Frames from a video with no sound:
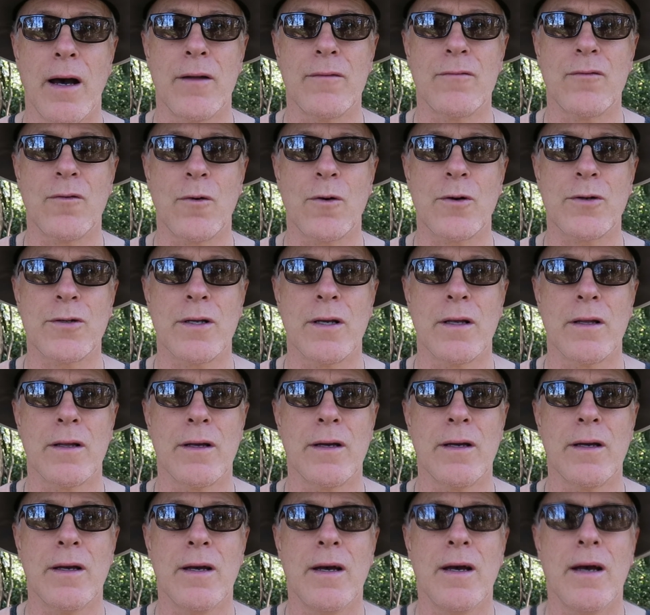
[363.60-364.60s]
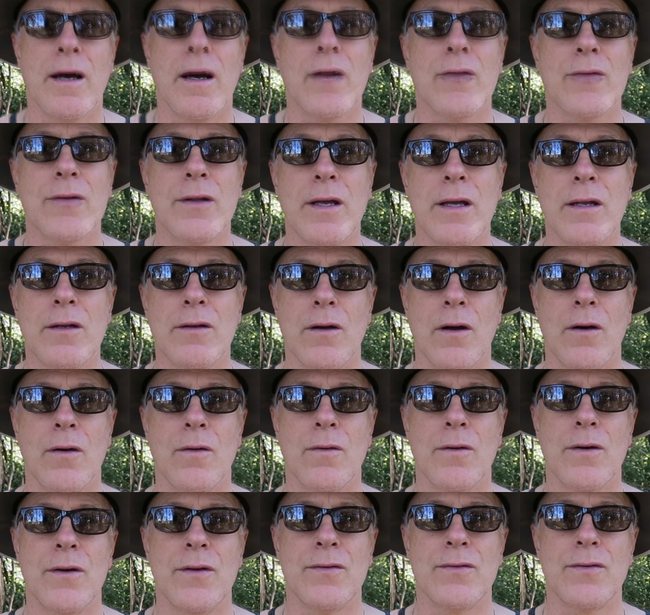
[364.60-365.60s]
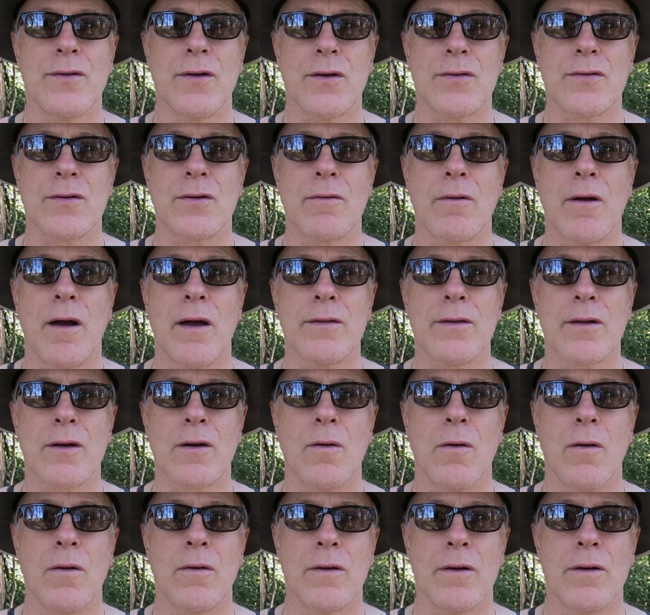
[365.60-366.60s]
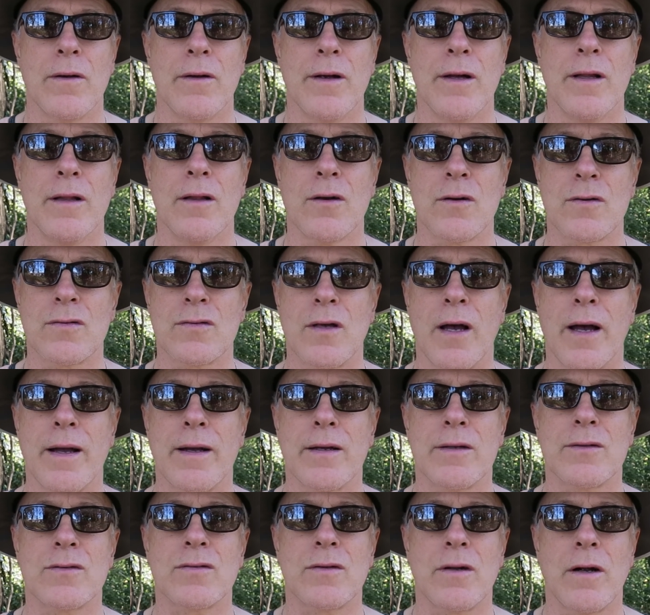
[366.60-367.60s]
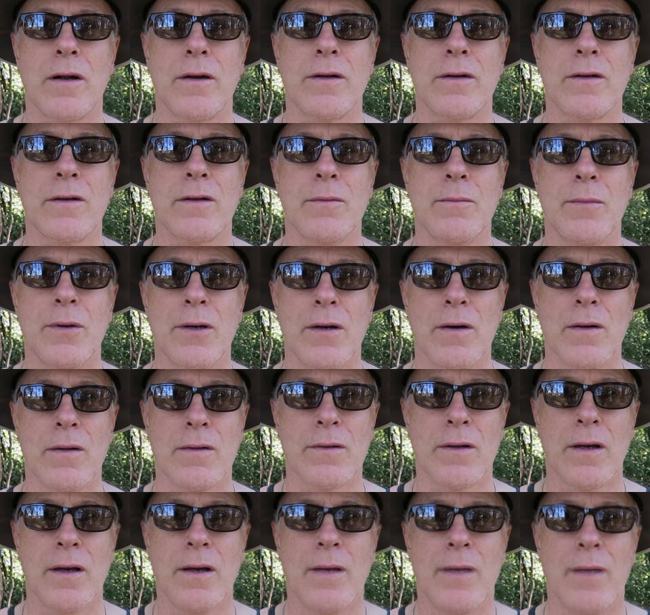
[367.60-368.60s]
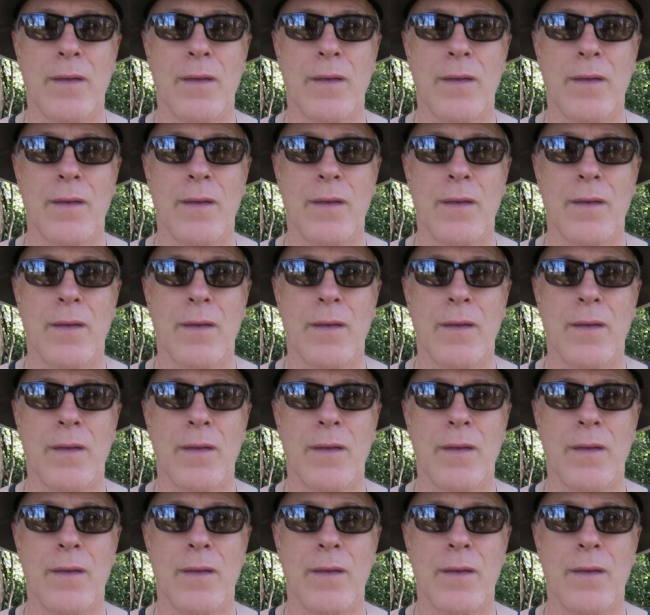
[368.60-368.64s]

Unfortunately, El Nino is just around the corner. It looks like it's starting to build.